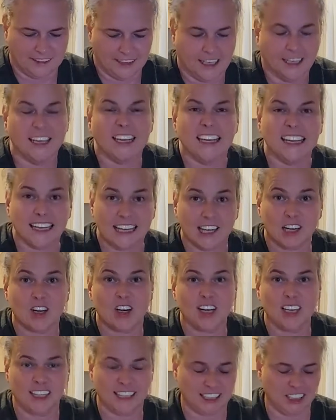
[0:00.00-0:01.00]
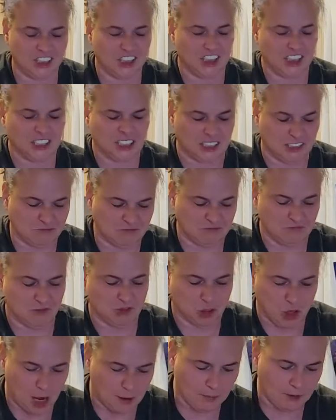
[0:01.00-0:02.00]
Literally just
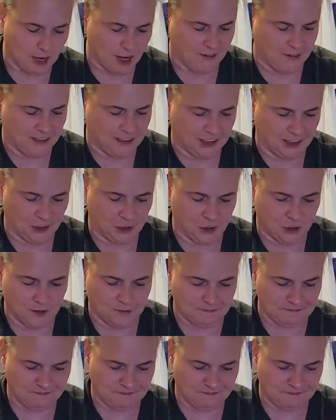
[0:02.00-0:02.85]
dropped off at the door.